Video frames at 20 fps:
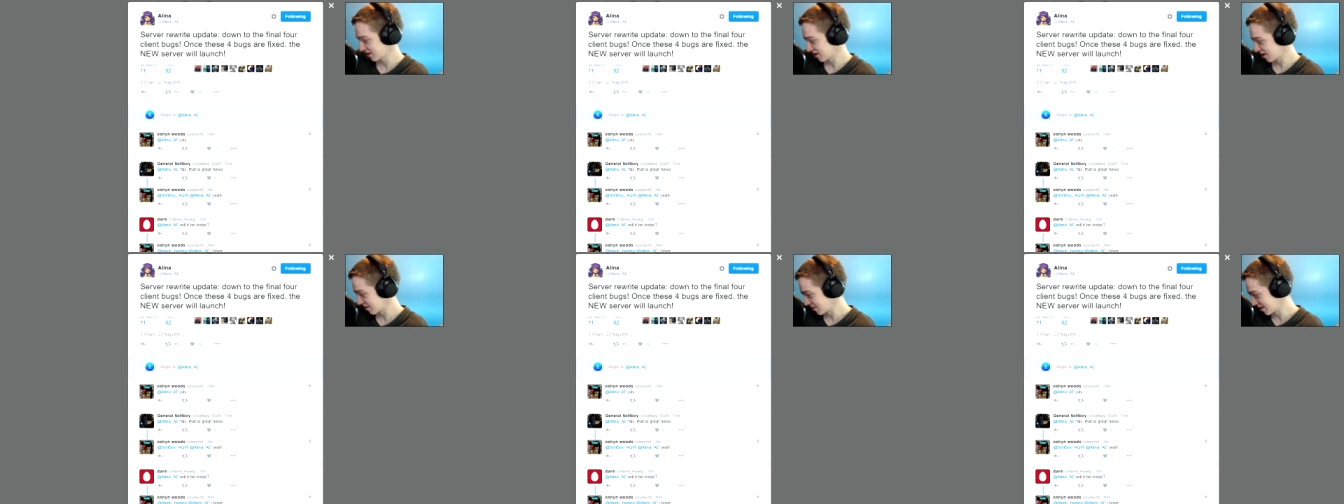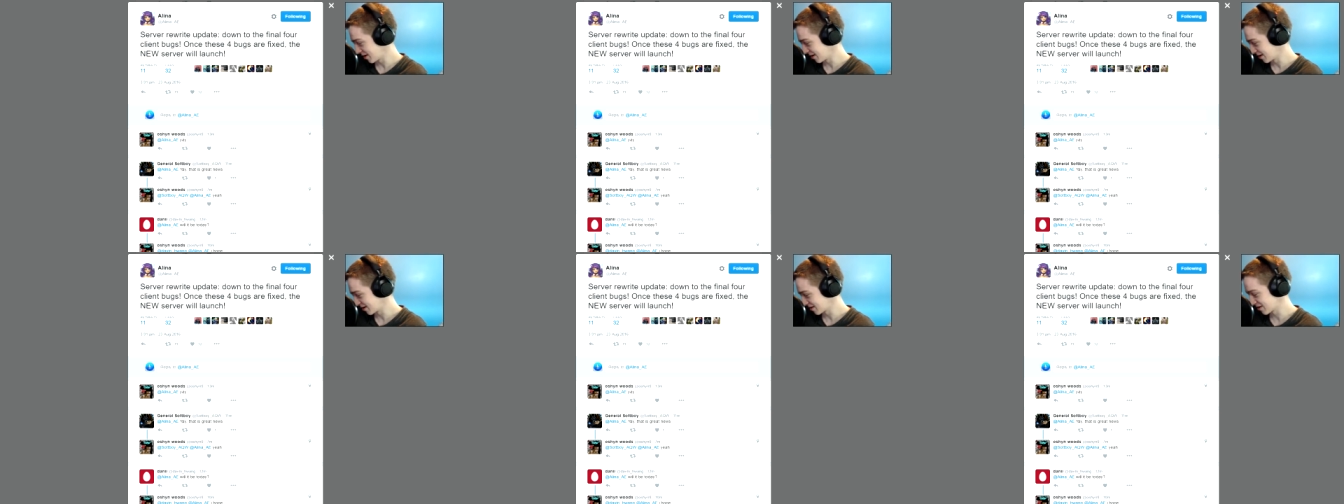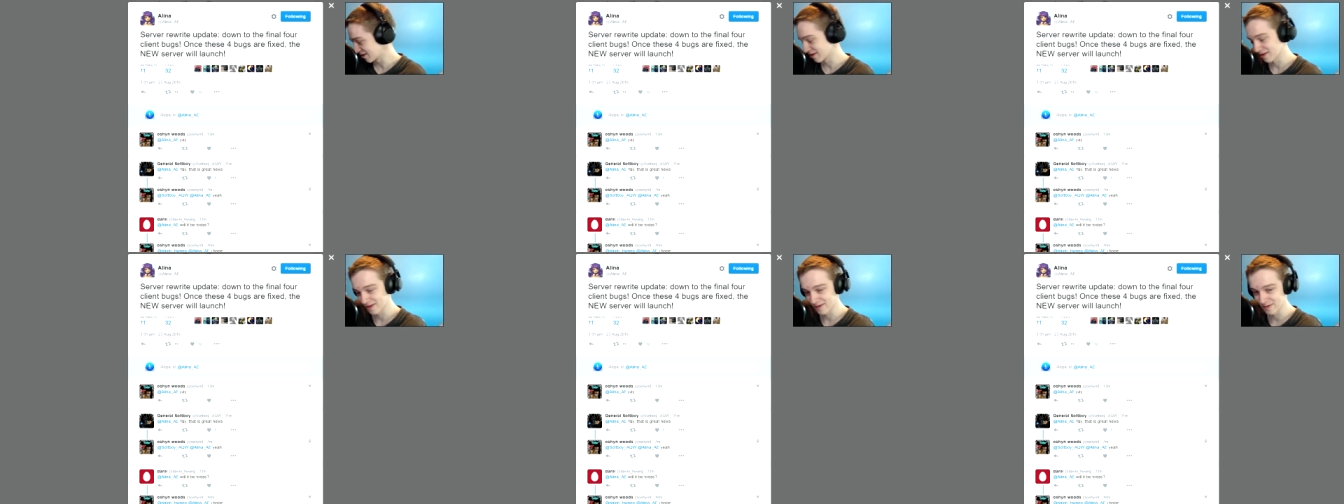I mean,
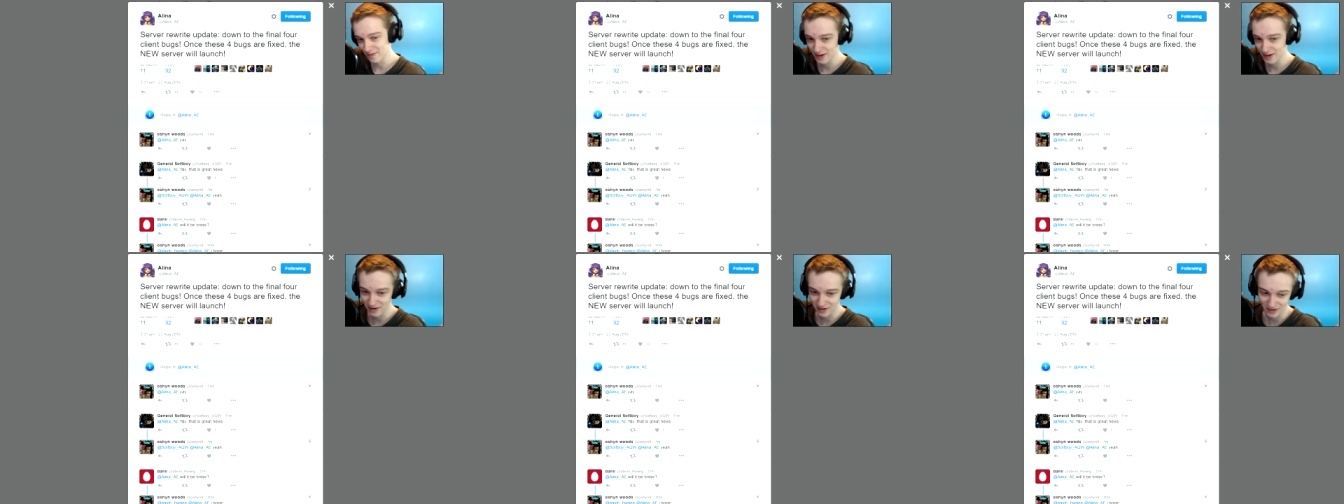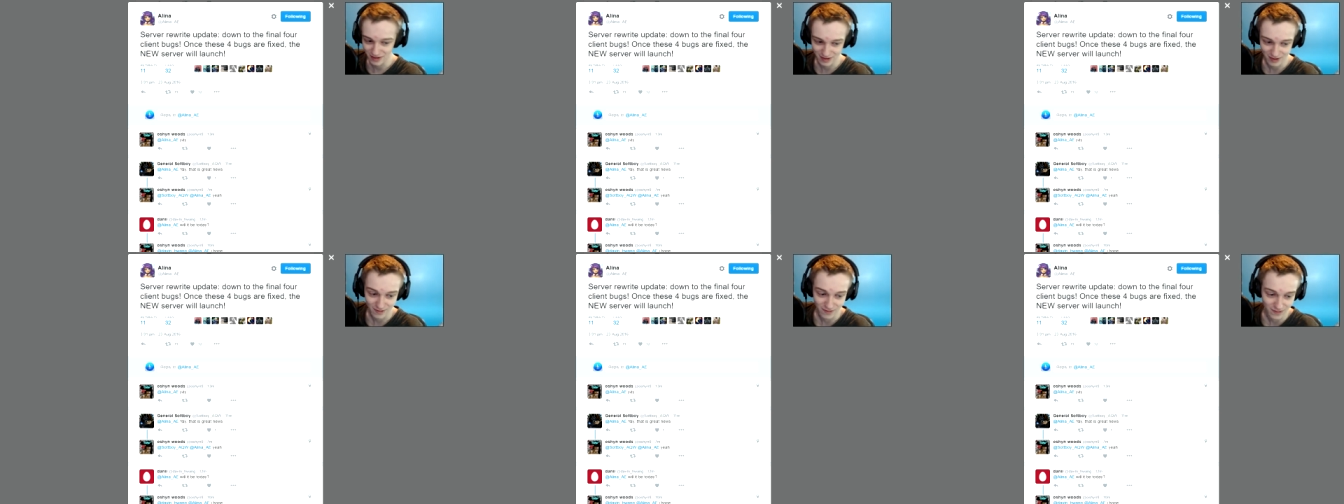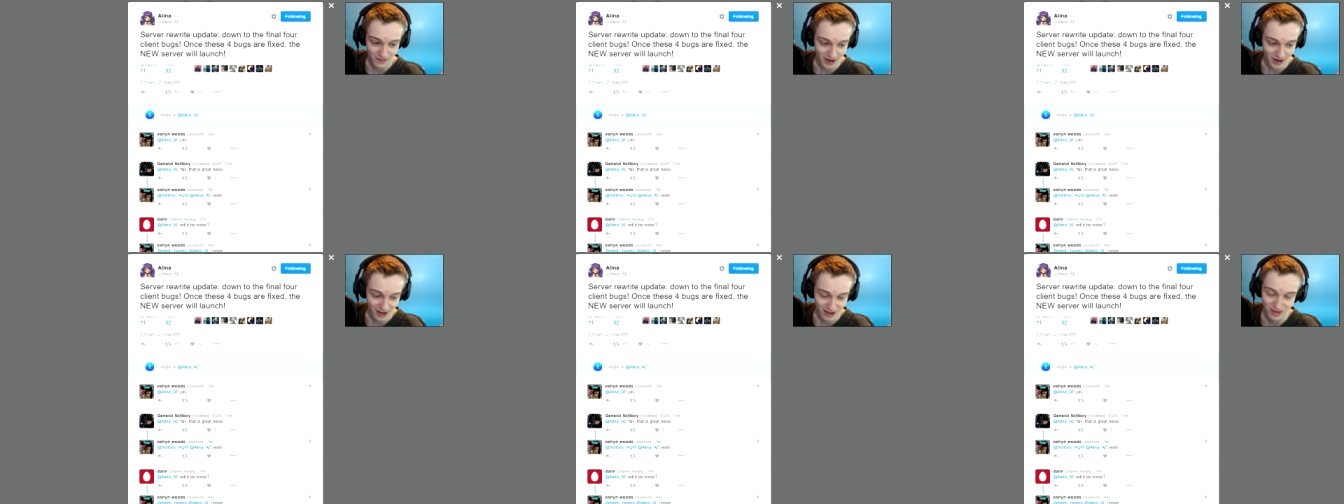it's the middle
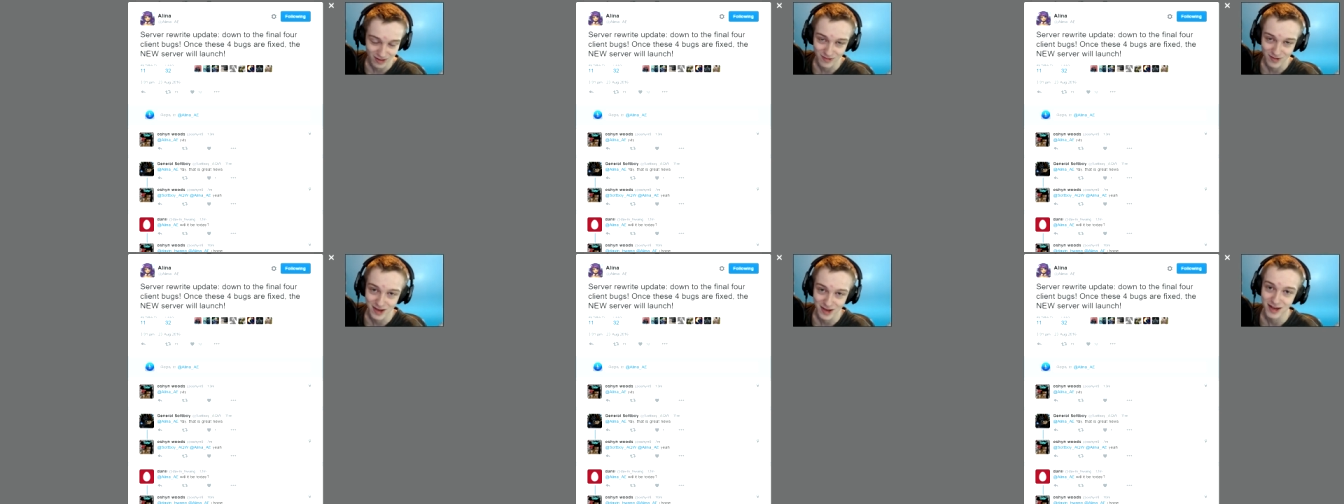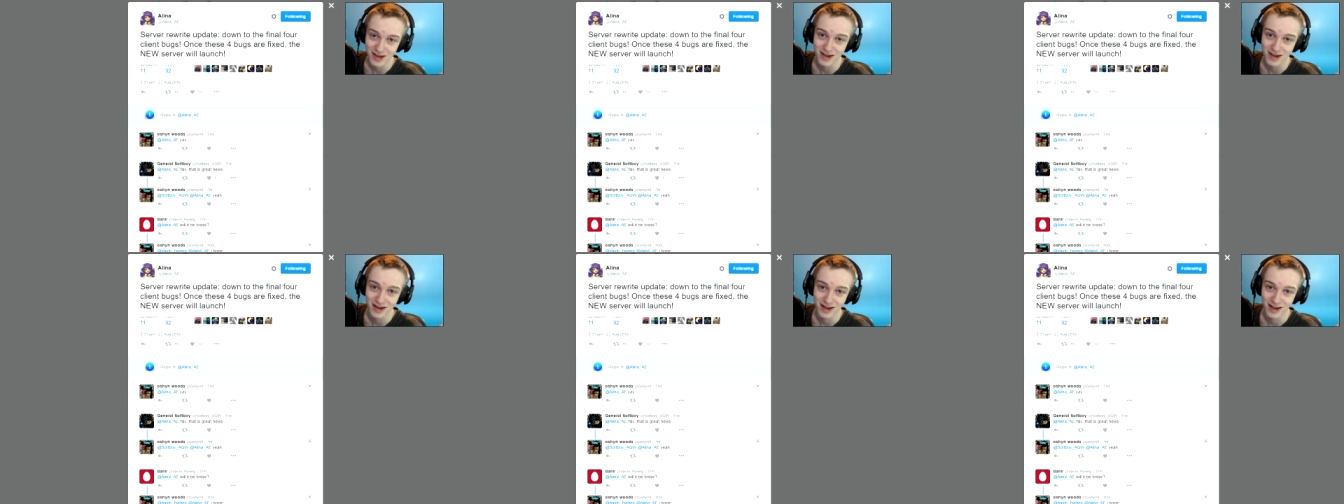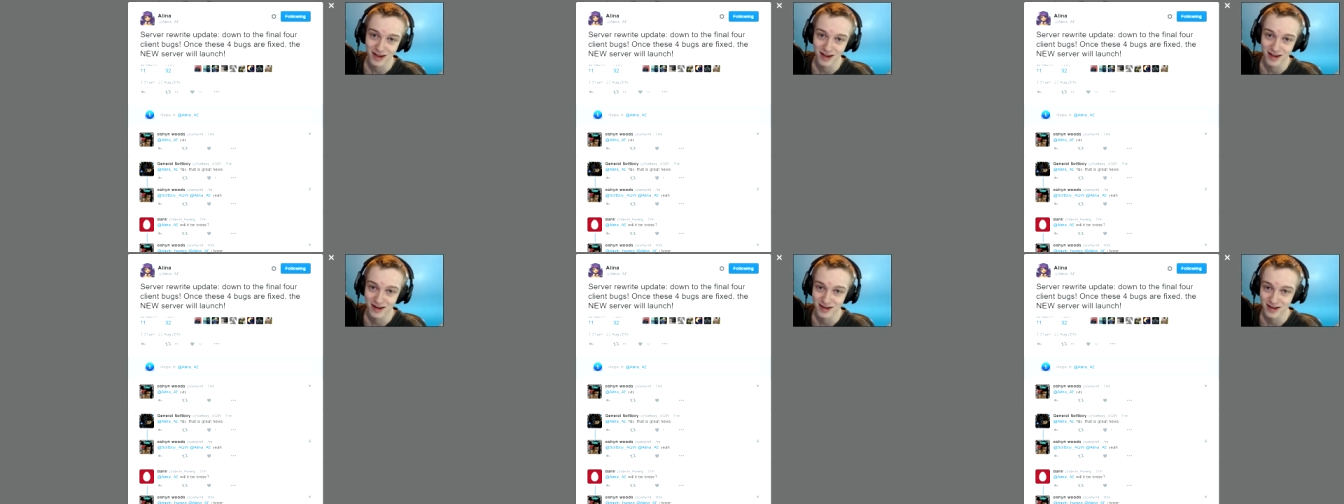of next week
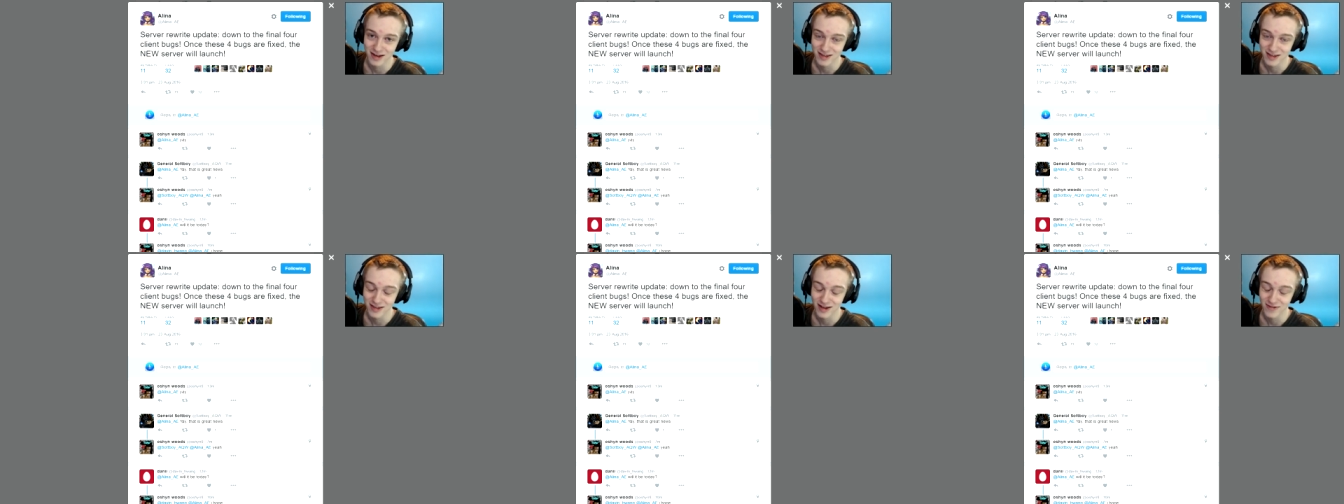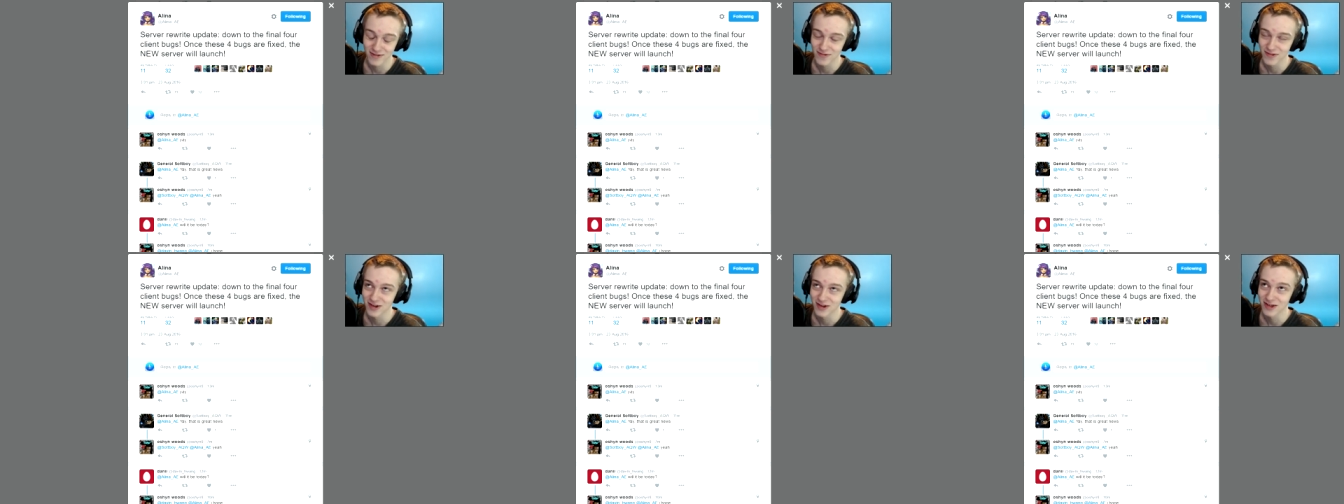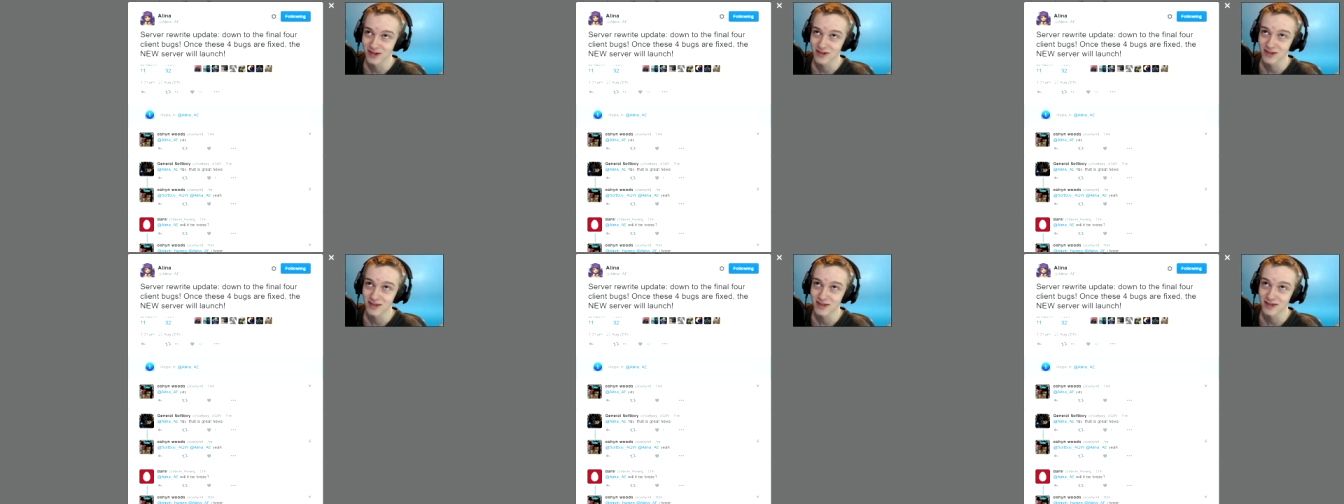and it's not
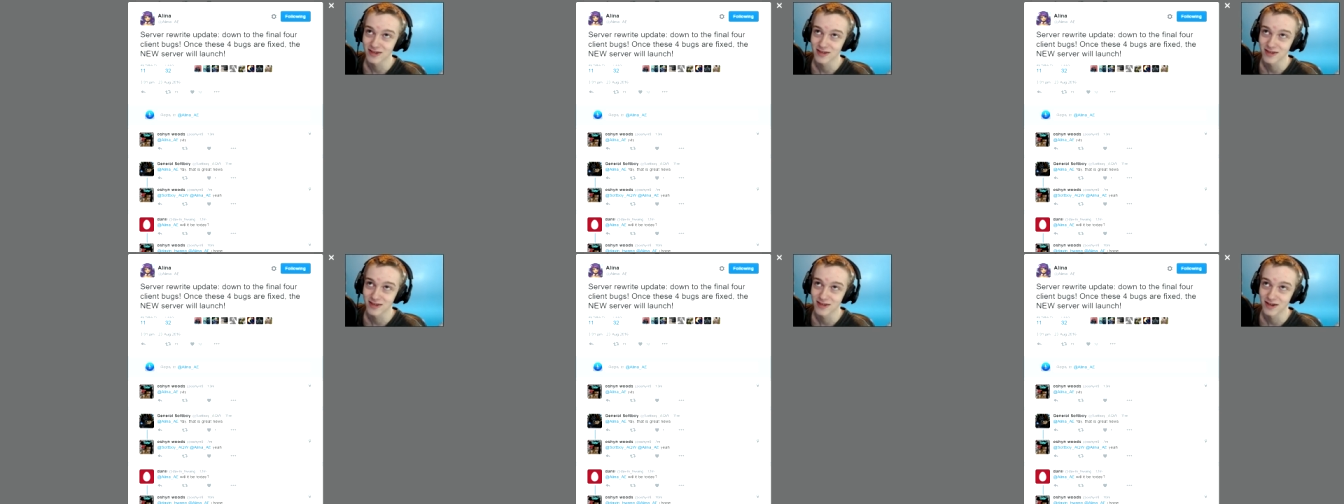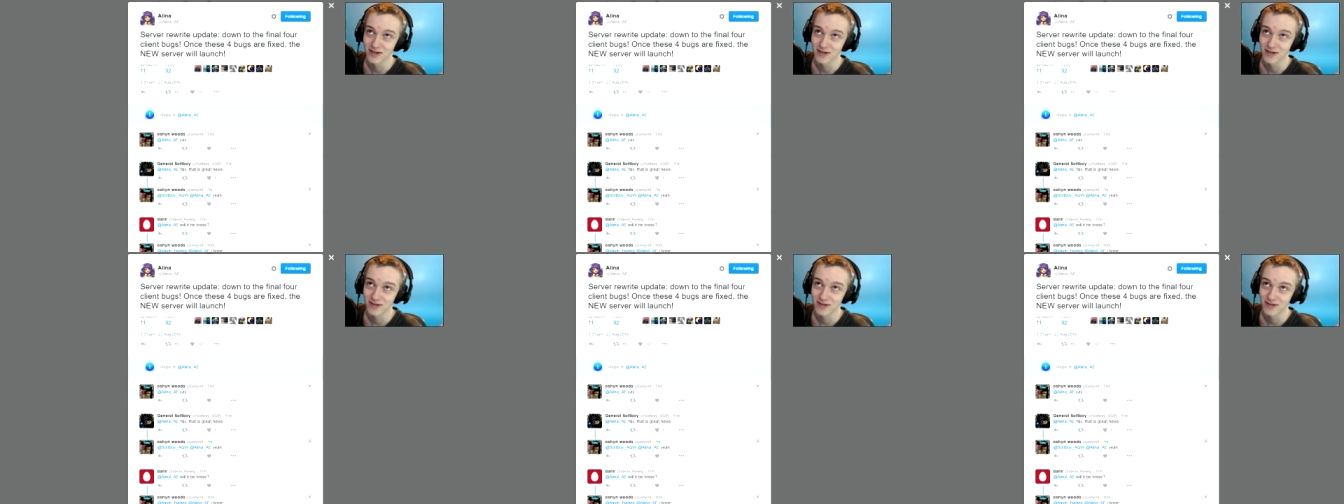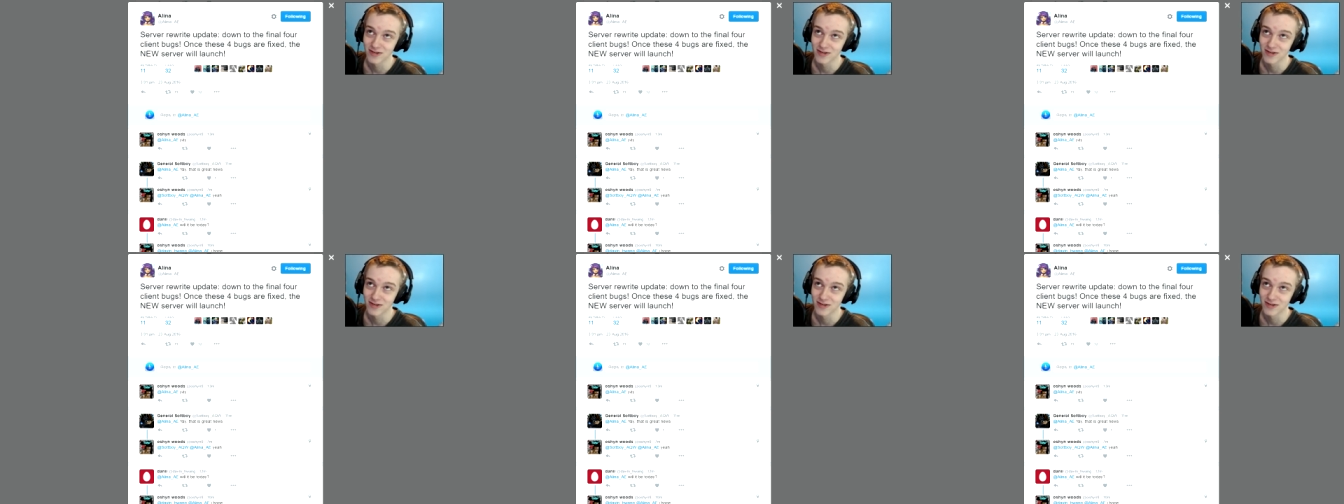finished, so